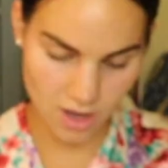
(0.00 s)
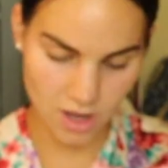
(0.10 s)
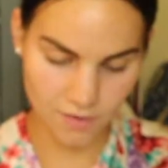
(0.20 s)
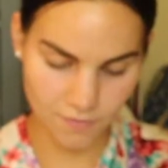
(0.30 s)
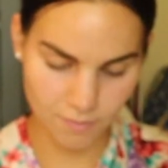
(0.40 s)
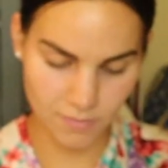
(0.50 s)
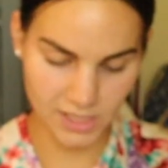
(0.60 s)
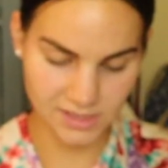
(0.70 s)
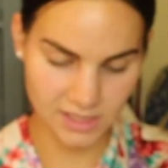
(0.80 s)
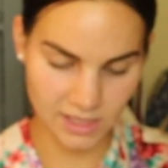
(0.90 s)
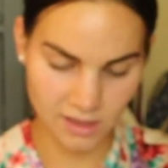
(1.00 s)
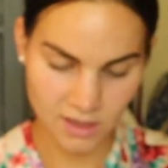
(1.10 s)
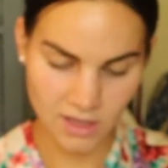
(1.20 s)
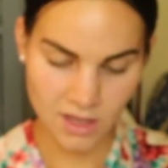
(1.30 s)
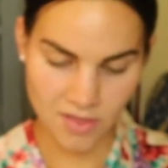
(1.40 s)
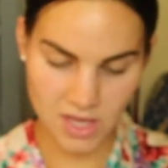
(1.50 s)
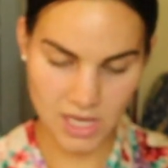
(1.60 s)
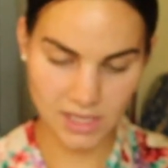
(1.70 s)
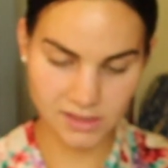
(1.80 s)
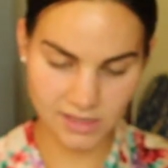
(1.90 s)
off mixing the
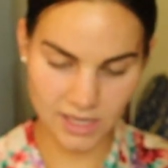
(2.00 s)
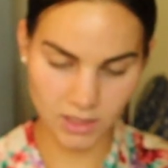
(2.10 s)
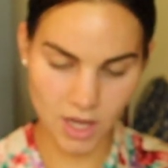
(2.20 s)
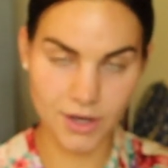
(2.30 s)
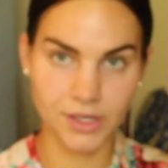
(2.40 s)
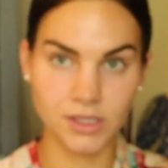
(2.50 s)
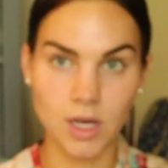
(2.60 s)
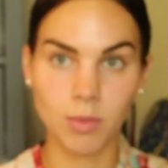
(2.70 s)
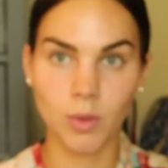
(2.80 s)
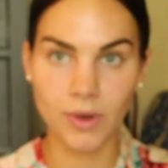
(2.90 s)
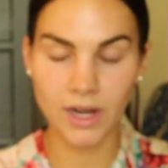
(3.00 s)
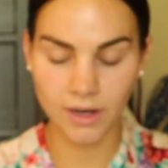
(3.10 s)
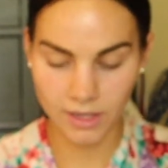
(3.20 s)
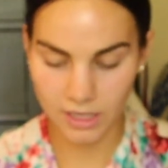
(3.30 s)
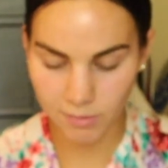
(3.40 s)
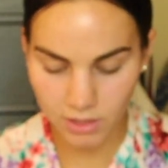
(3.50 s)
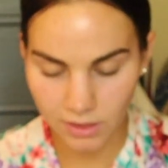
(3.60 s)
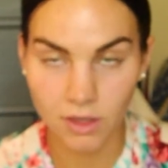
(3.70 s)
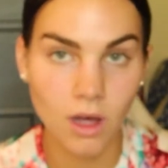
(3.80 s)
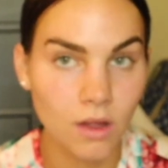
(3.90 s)
Estee Lauder Double Wear, and I'm going to
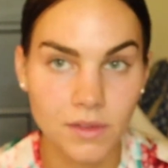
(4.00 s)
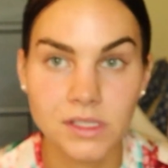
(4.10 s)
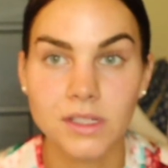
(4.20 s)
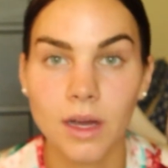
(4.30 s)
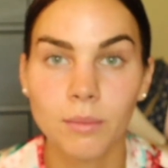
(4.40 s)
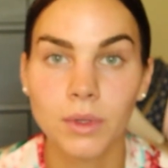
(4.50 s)
link all of these down